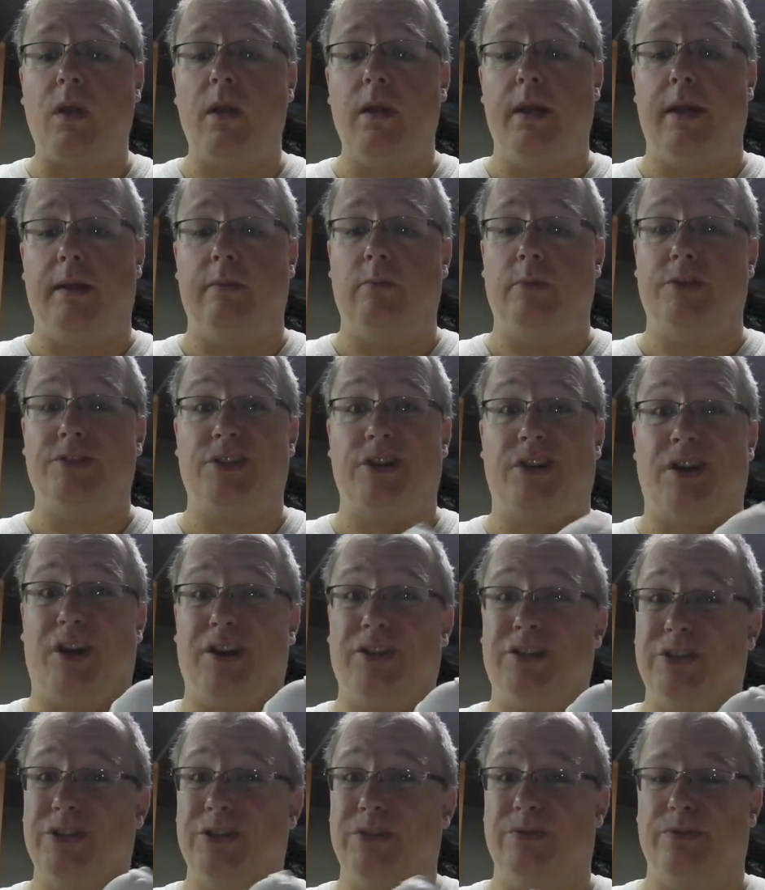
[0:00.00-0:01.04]
It was a
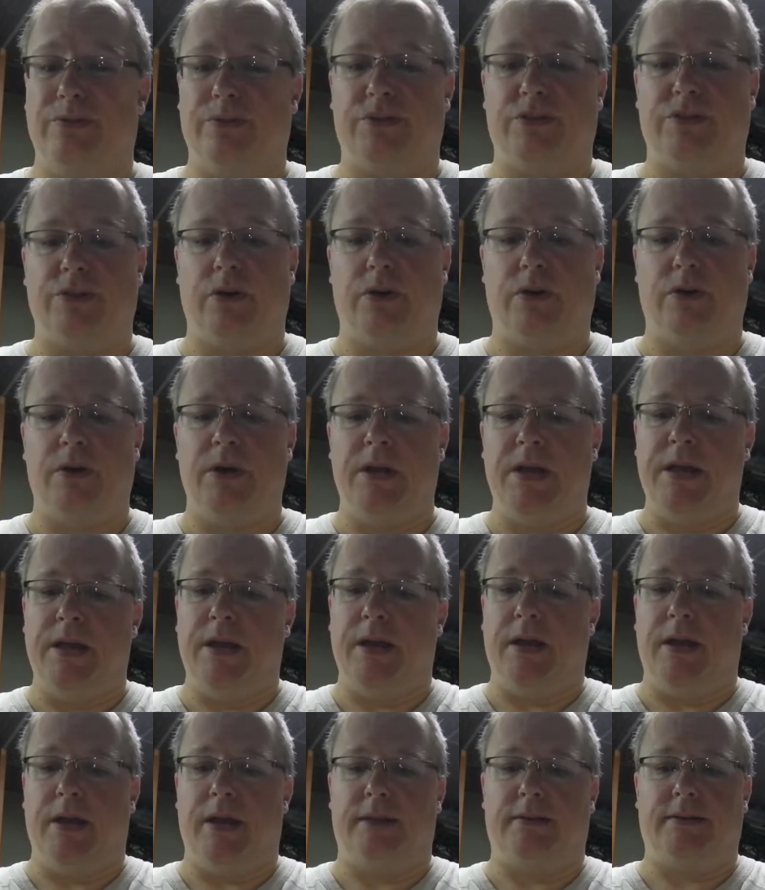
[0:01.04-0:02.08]
cartoon, so
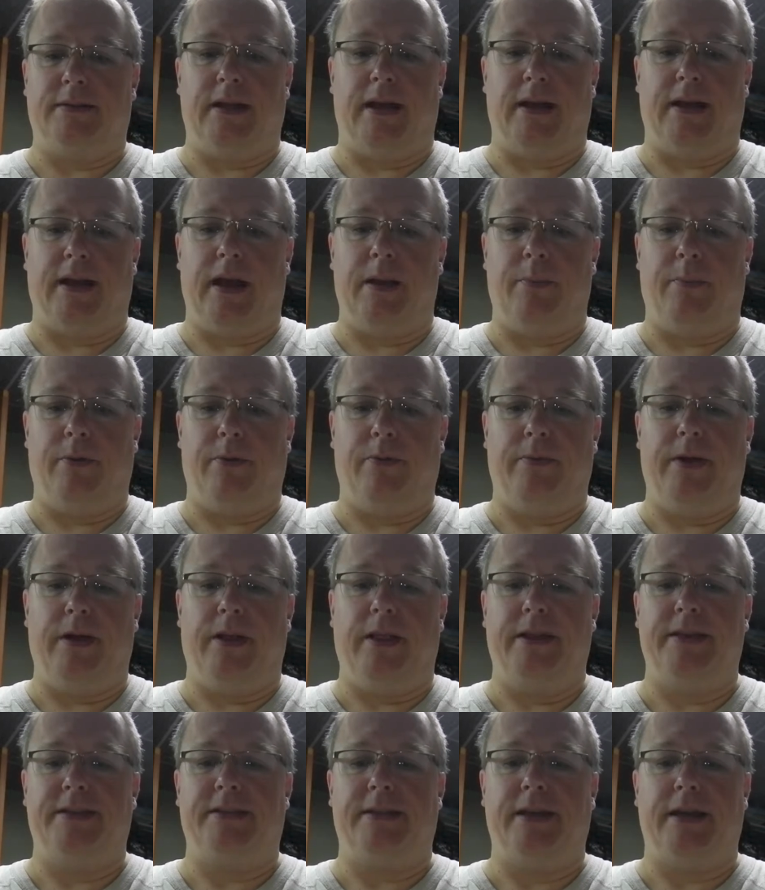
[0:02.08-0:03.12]
it's not hyper
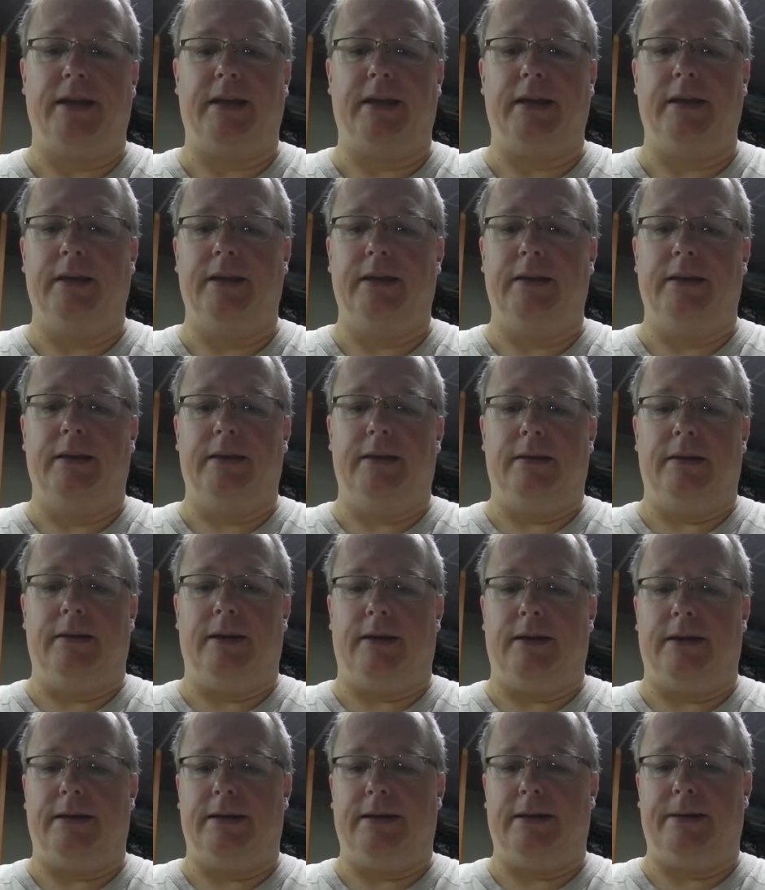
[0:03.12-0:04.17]
realistic.
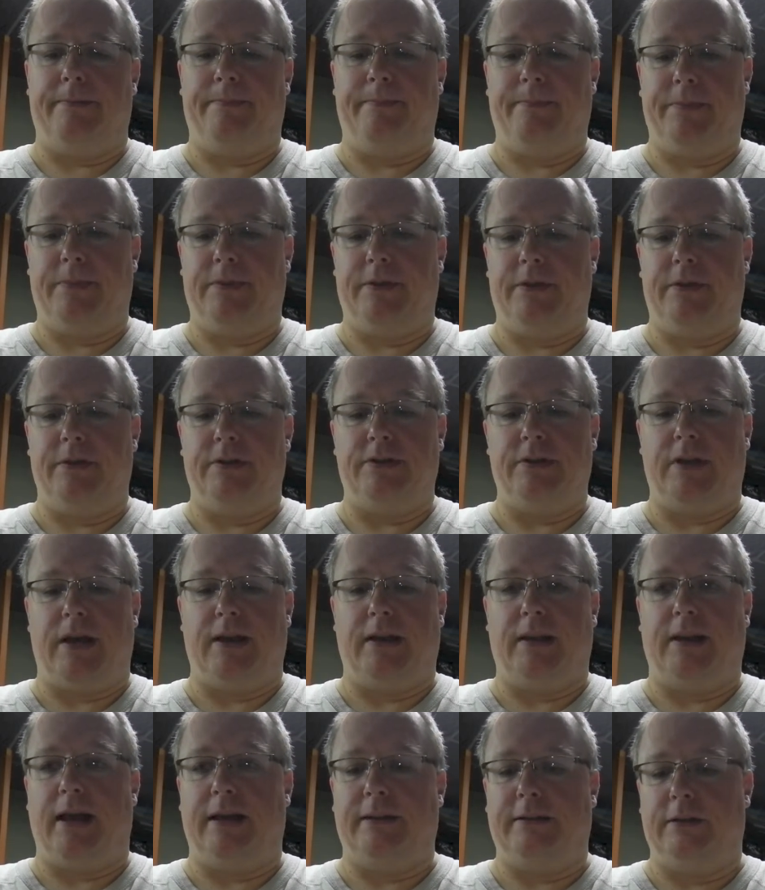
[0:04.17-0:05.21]
There's not
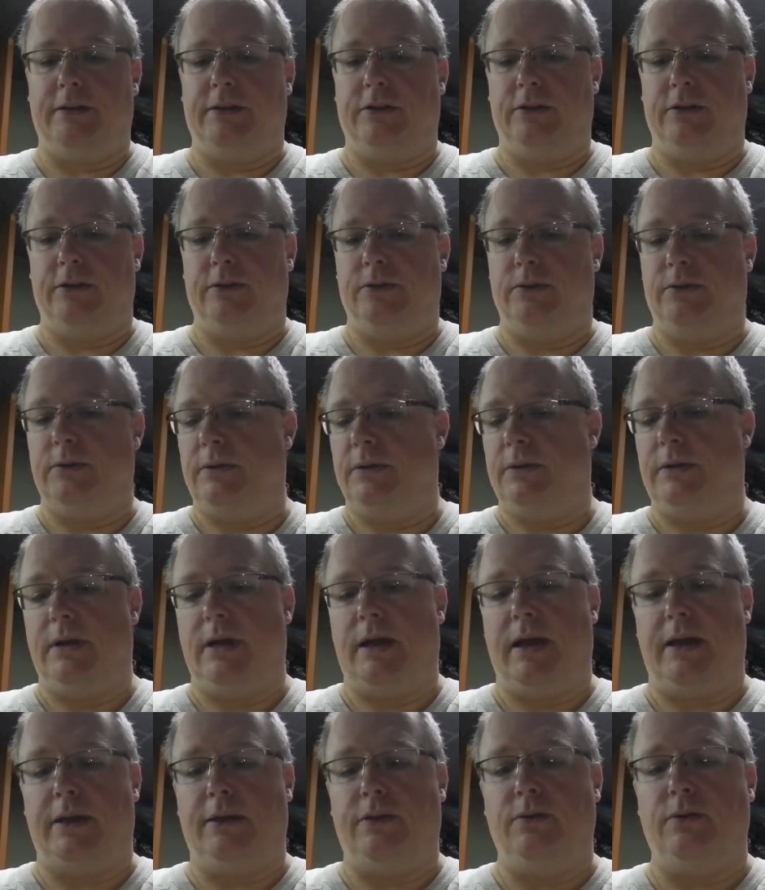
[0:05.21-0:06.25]
a lot to do.
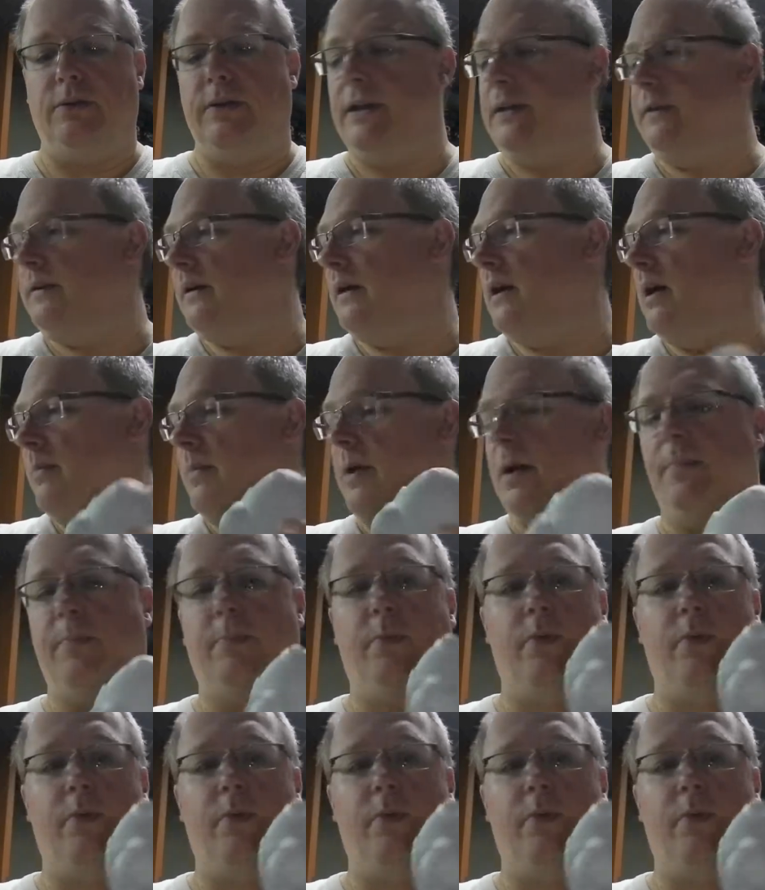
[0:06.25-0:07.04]
I do need to come up